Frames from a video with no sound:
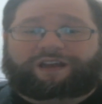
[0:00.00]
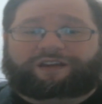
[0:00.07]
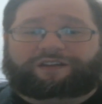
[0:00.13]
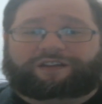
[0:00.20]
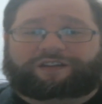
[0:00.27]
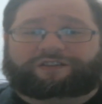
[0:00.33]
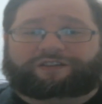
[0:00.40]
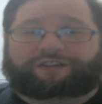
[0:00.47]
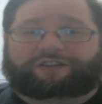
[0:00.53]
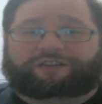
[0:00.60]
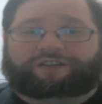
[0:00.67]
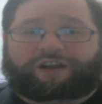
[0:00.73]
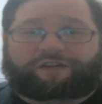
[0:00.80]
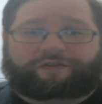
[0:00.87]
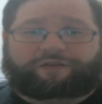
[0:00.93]
and his
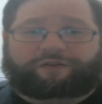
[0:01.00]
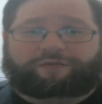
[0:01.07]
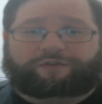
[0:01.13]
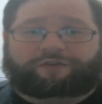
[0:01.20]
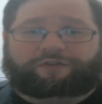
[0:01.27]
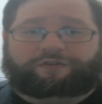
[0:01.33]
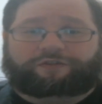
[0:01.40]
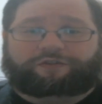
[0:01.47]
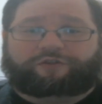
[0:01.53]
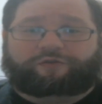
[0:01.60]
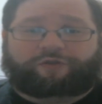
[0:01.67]
lovable,